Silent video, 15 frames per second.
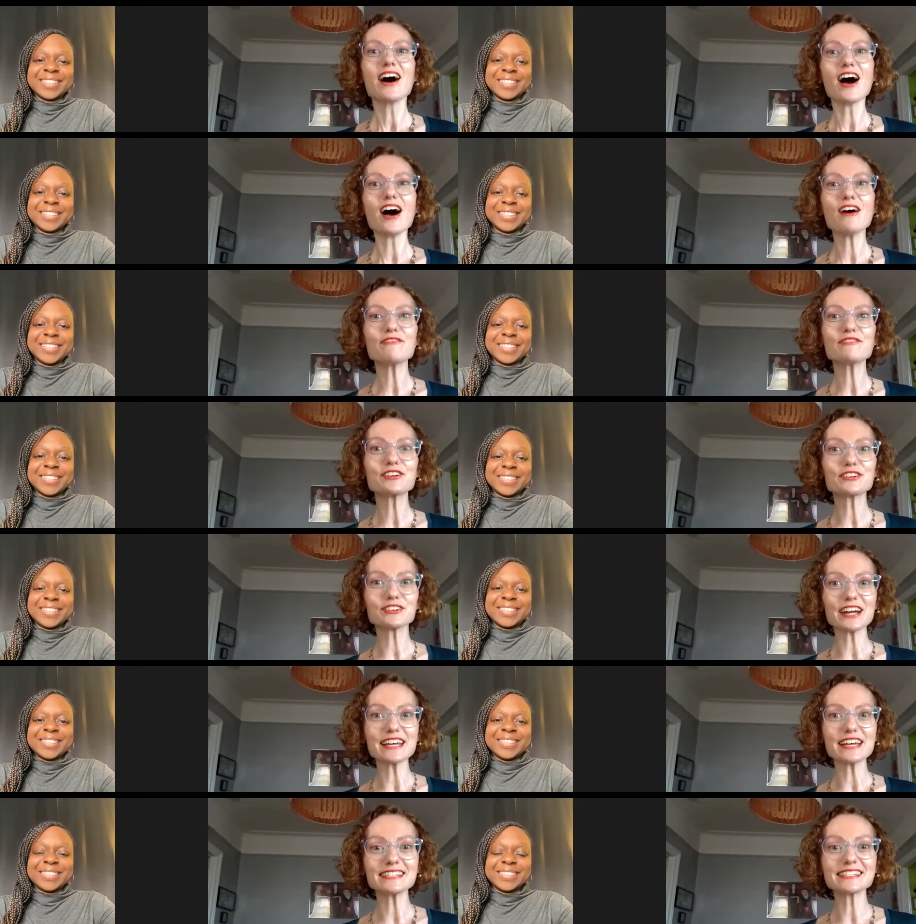Speaker 1: of
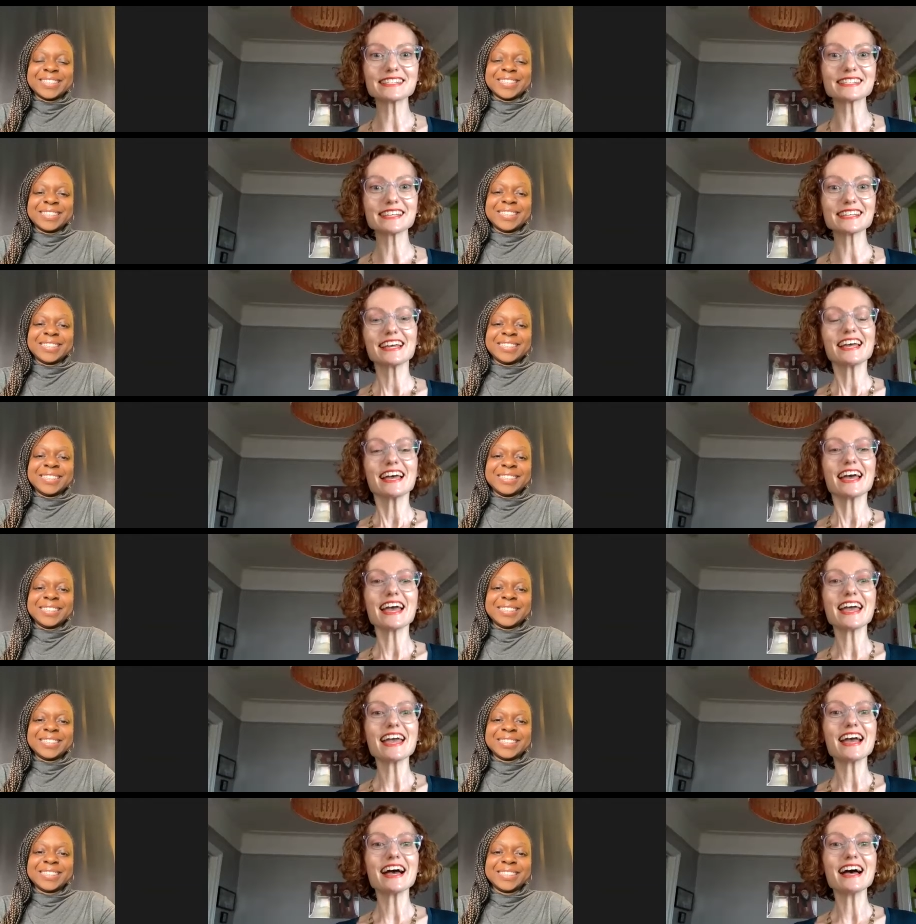Grace
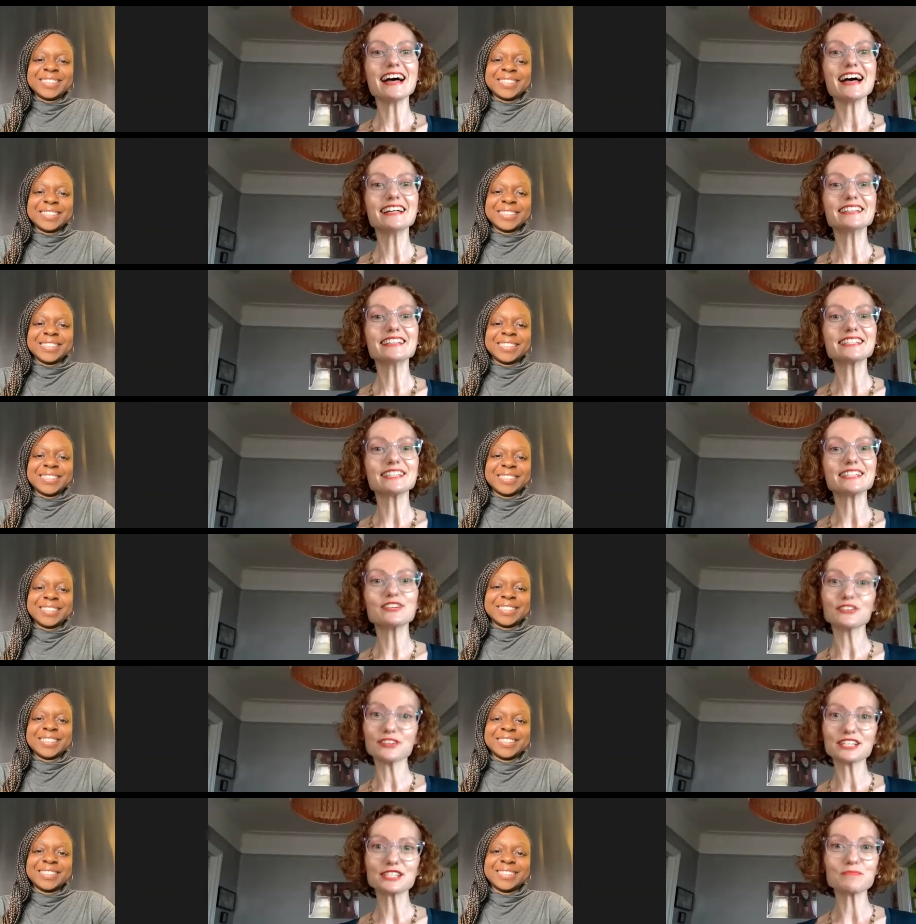and
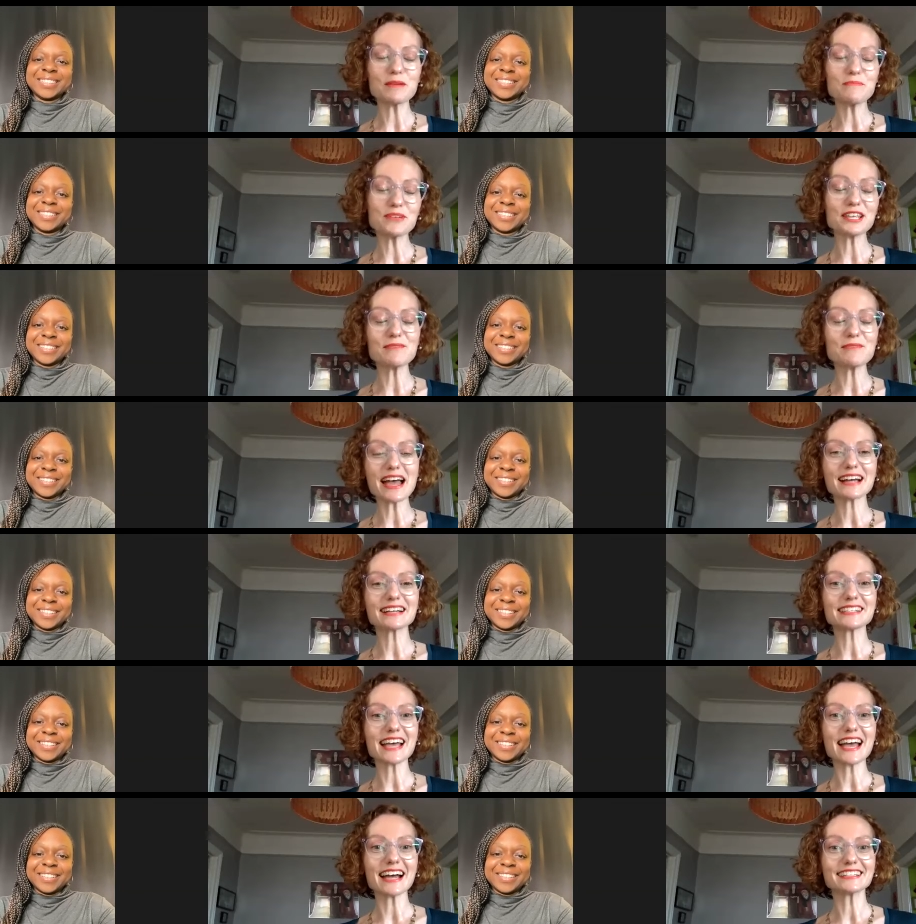Grace by Millie Max,
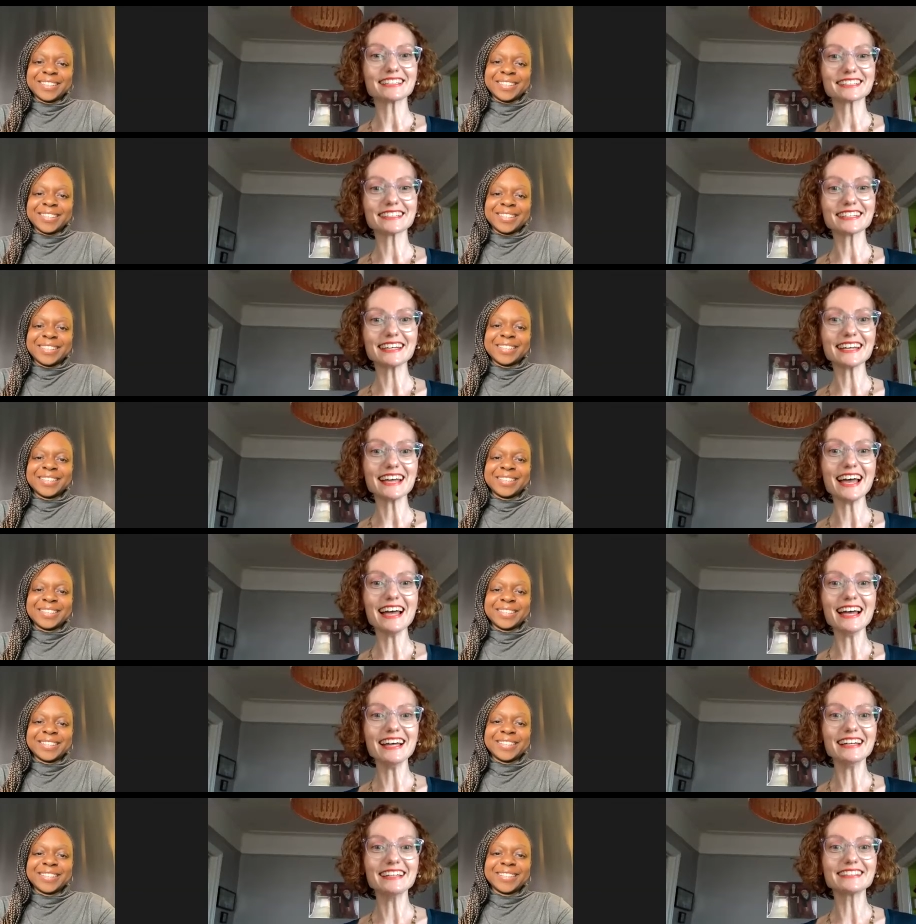actually.
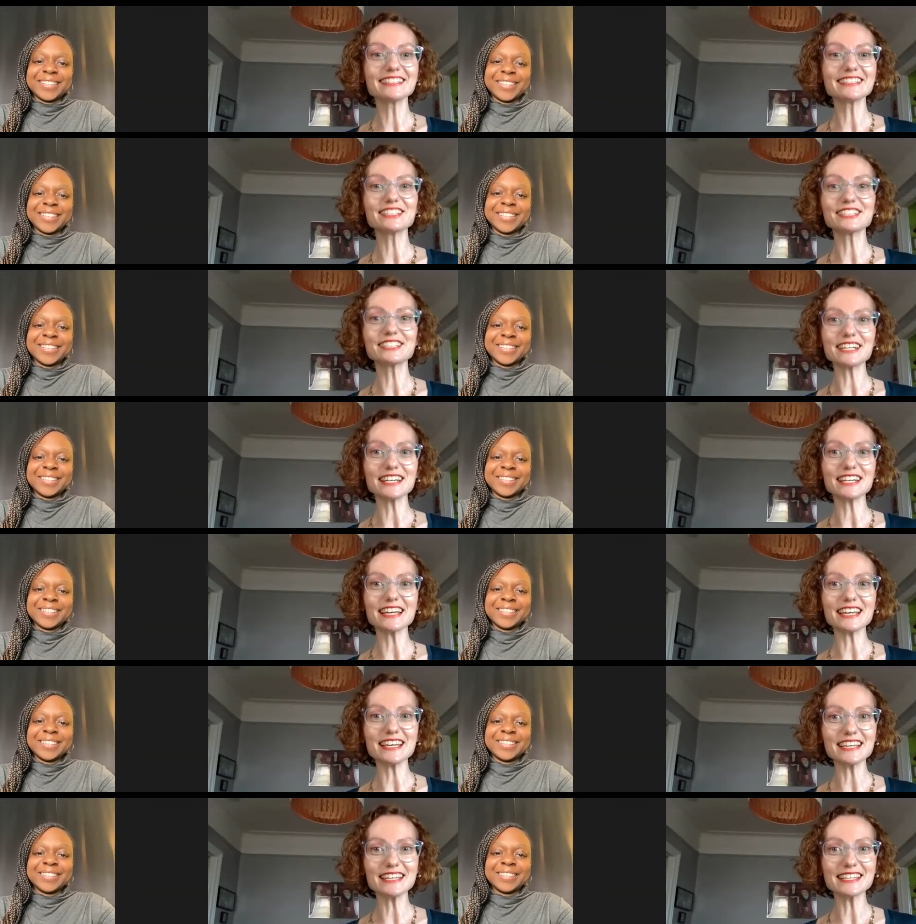And she
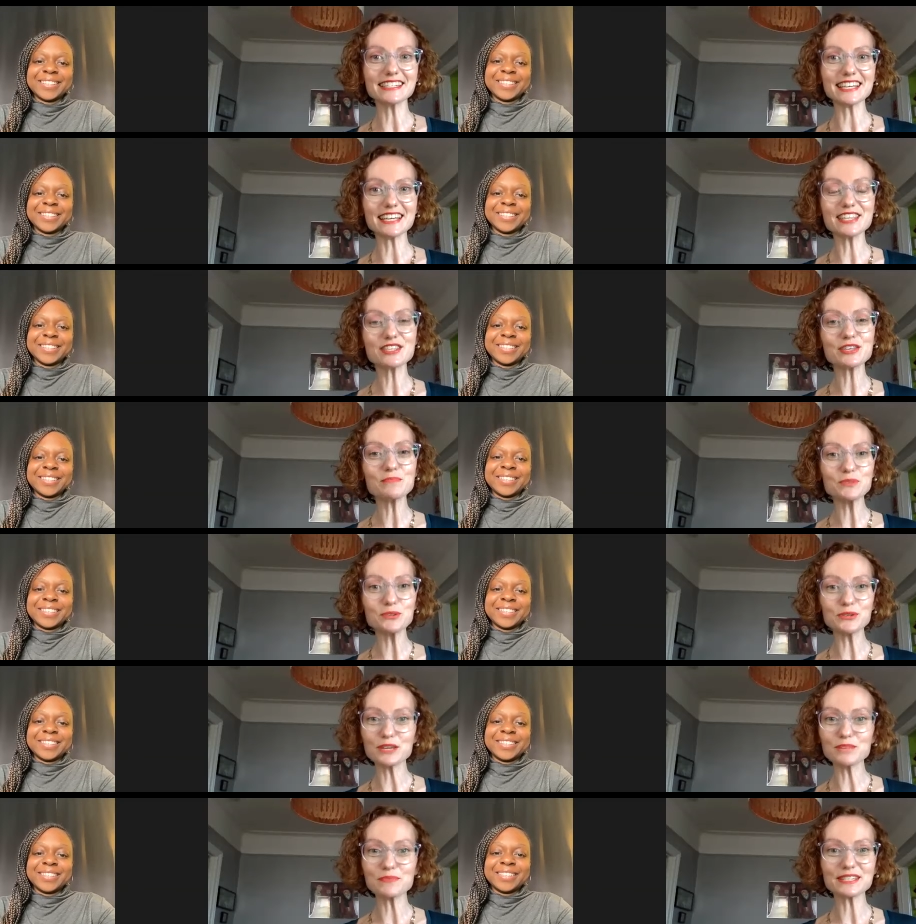is in the
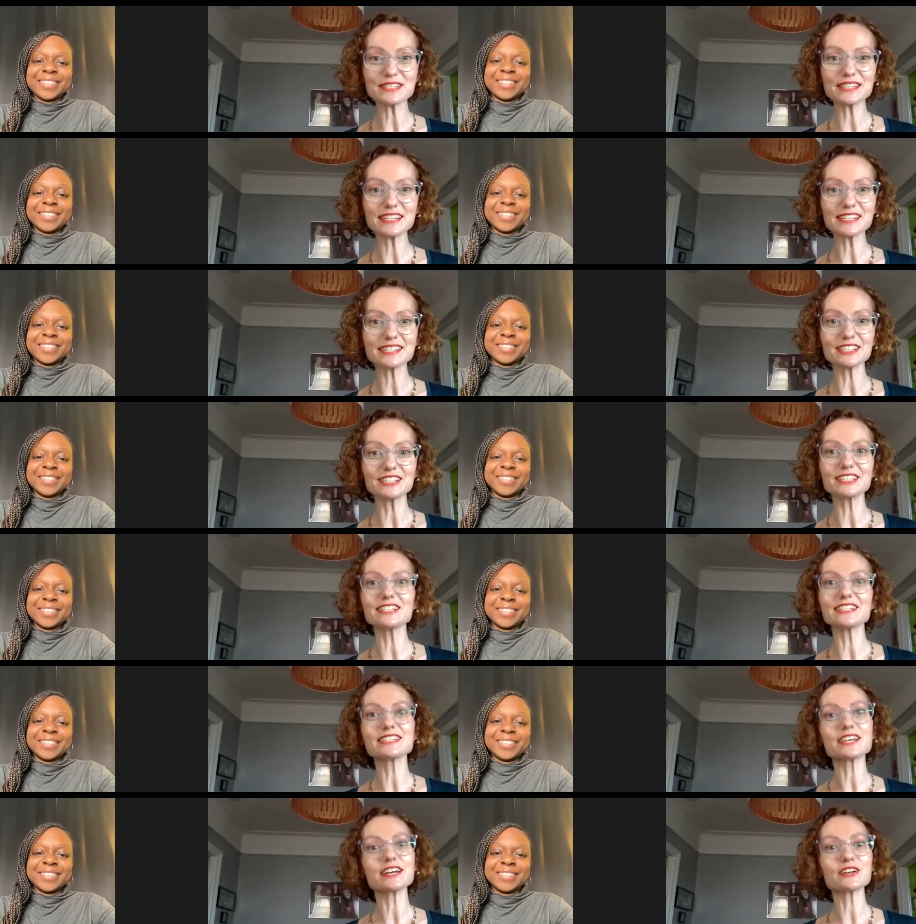beauty business.
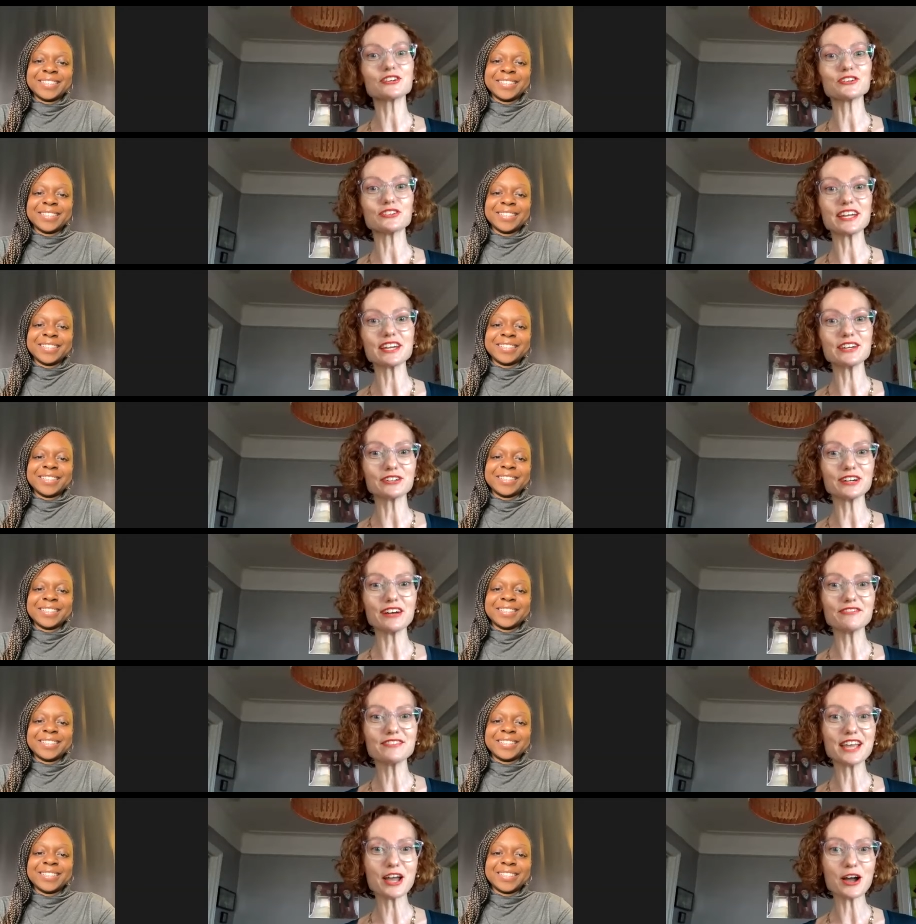She's a creator of
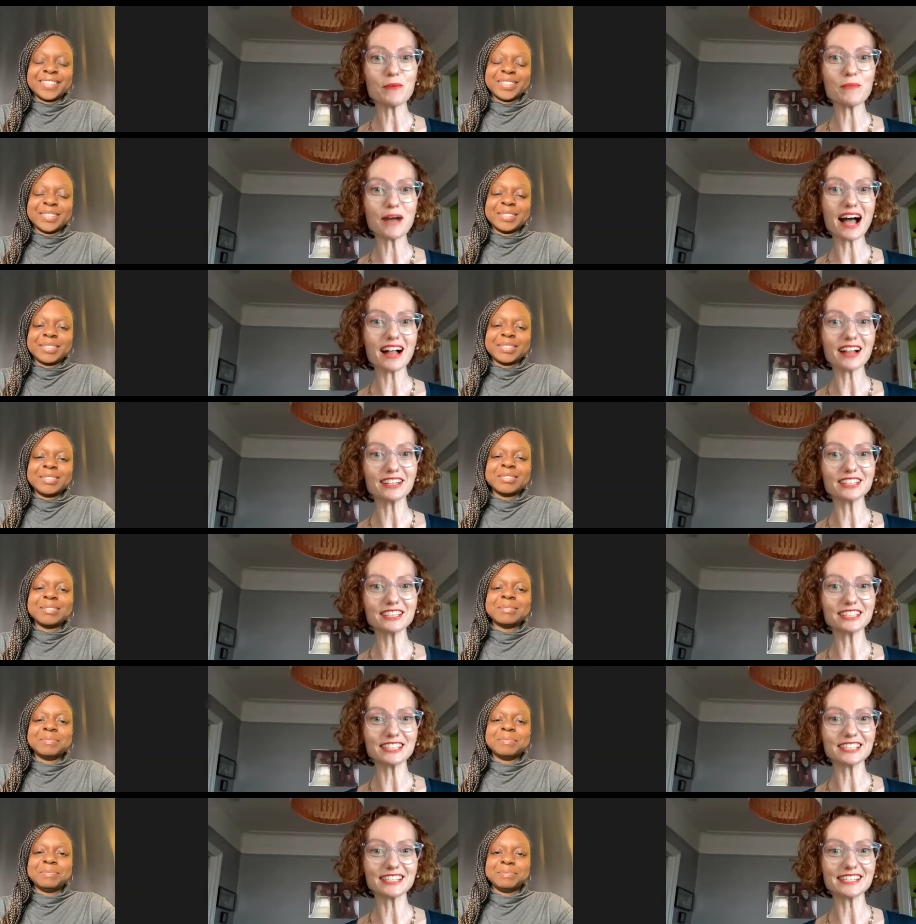nail
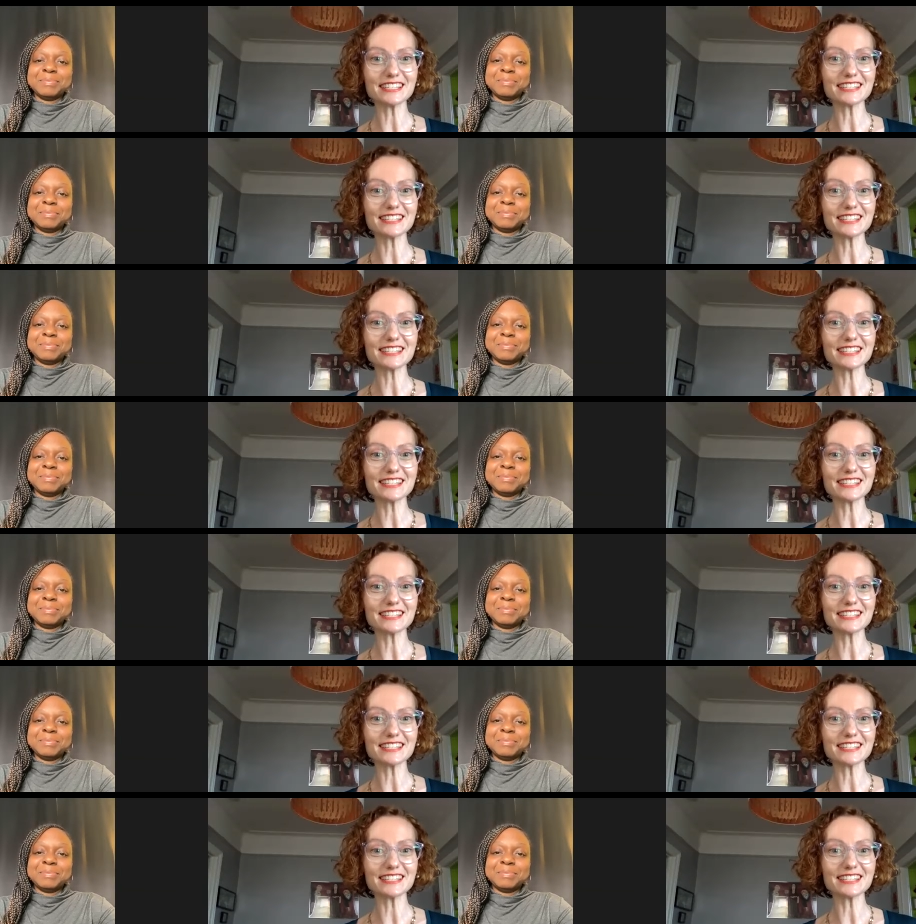polishes